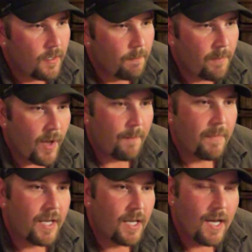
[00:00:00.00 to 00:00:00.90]
But
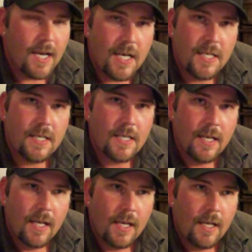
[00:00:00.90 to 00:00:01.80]
because
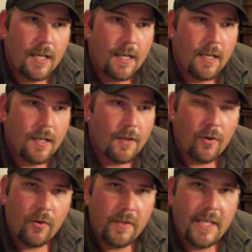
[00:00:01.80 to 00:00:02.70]
you're
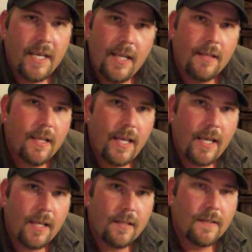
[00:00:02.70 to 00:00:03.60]
only getting the
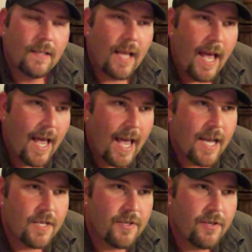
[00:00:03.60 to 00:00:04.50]
heat
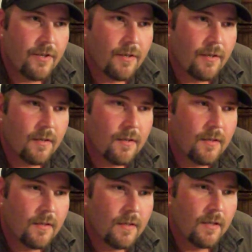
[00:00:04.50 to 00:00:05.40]
as you're
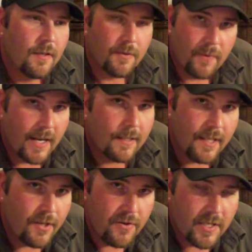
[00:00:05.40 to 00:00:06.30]
directly
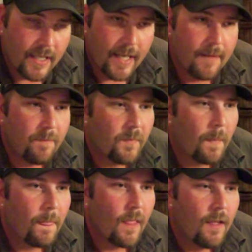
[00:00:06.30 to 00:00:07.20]
using it,
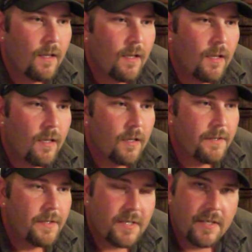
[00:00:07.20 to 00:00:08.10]

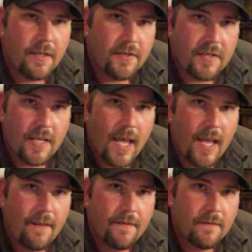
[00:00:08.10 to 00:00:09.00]
you still
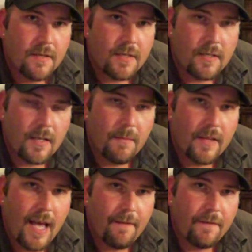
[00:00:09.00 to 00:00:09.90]
save some of
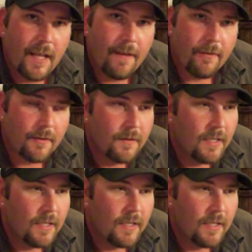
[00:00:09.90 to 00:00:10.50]
that flavor.